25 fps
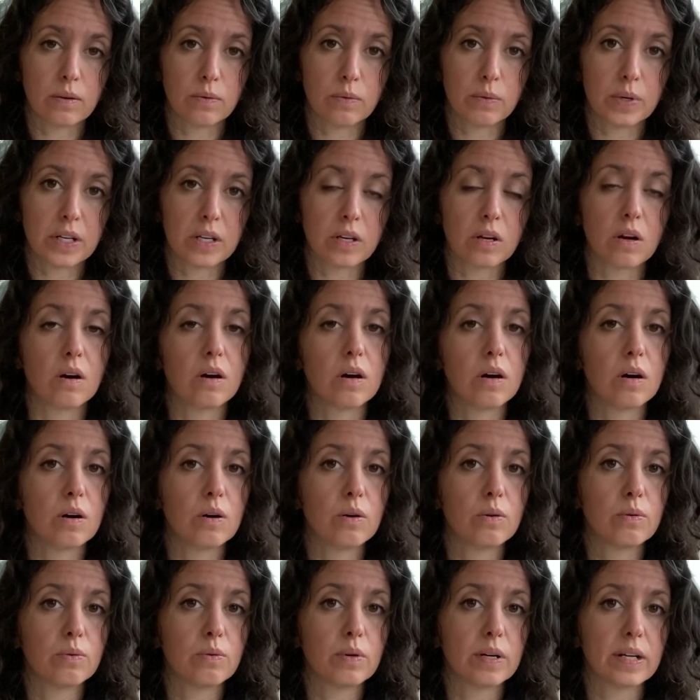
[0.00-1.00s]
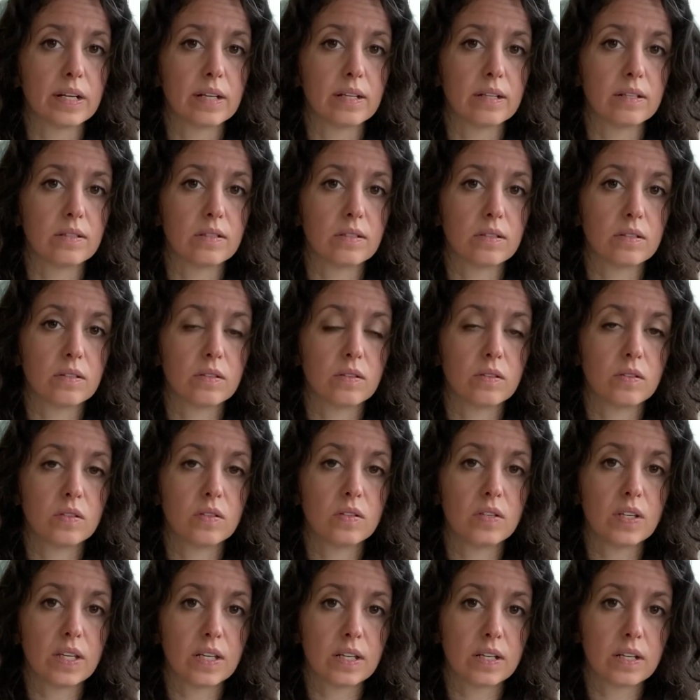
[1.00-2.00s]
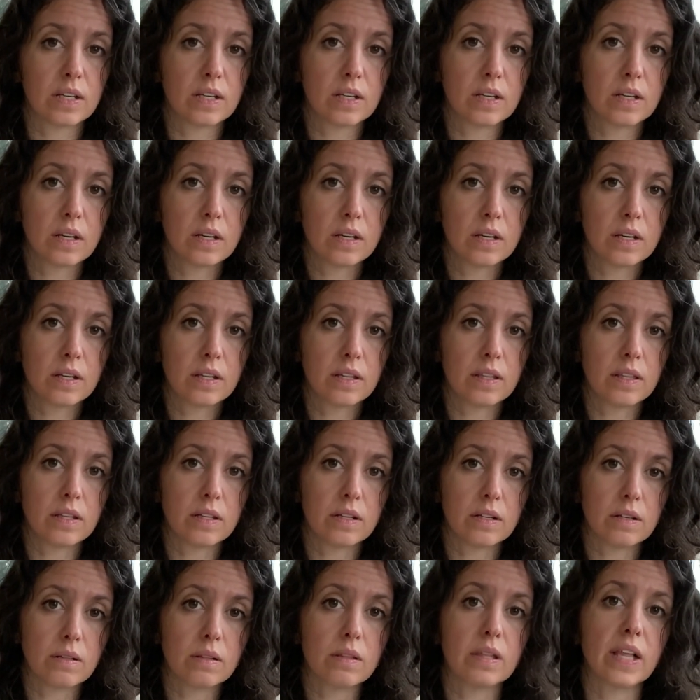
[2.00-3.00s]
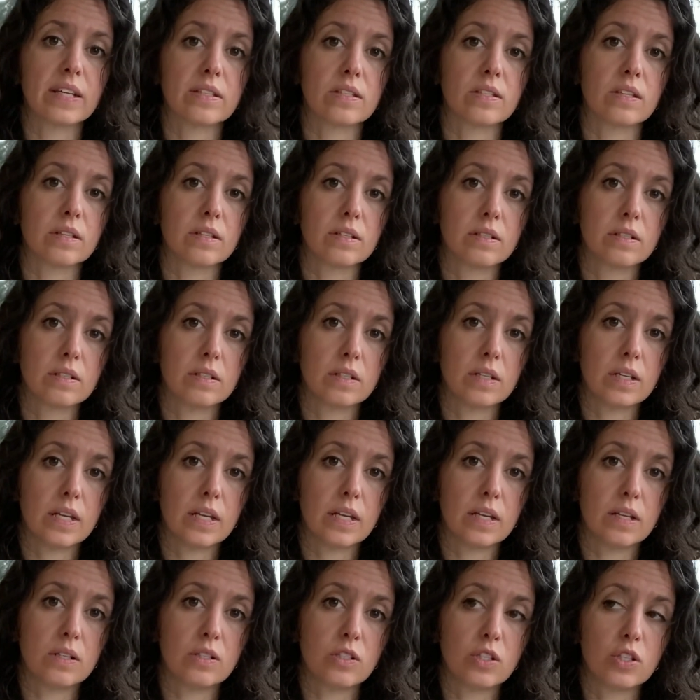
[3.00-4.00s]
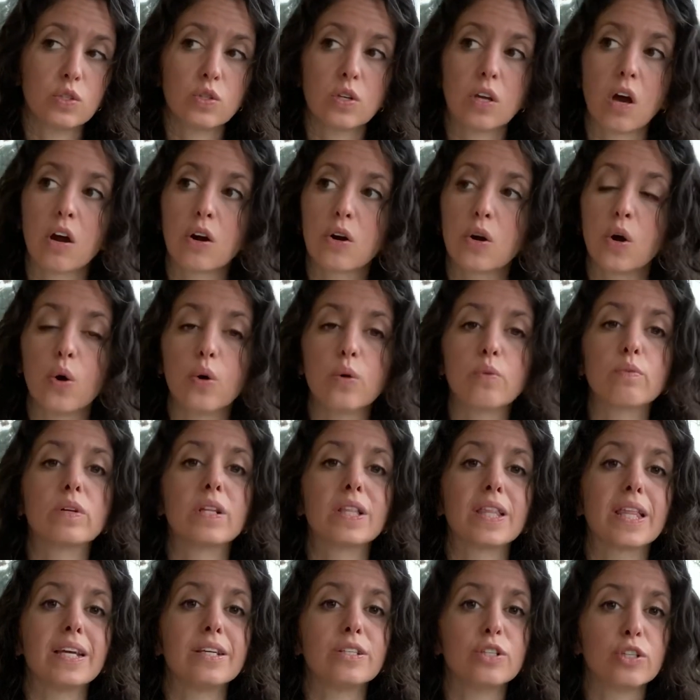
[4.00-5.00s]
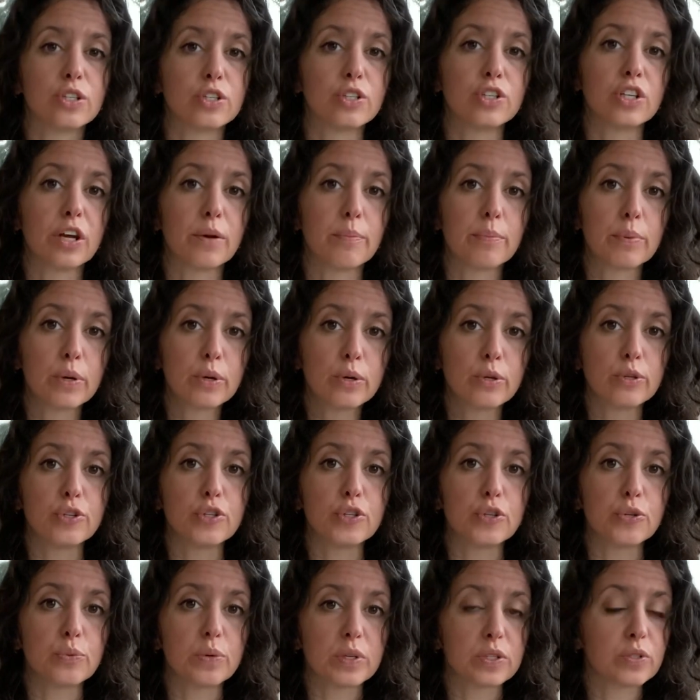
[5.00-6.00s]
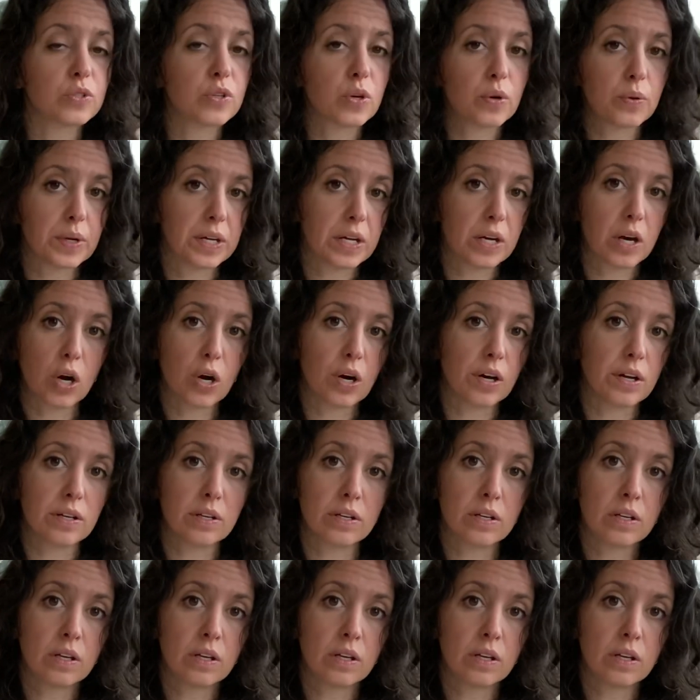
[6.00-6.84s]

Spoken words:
We can always seek the lesson in just our own relationship to what's going on.